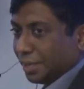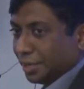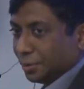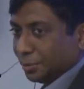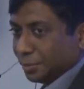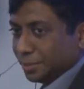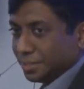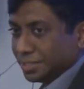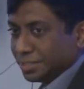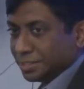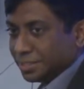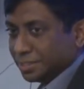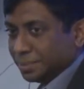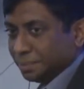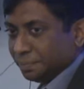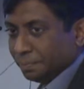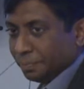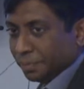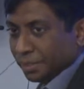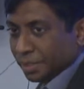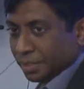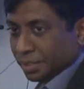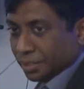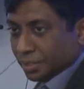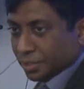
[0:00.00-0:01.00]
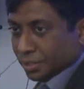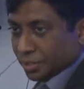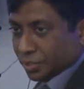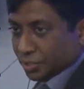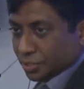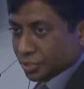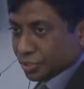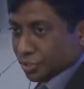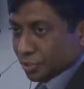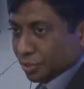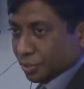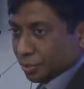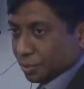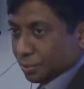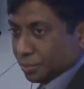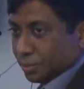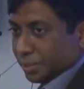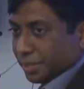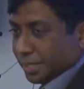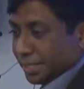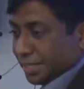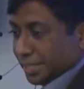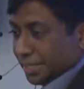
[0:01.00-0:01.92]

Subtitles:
hours. So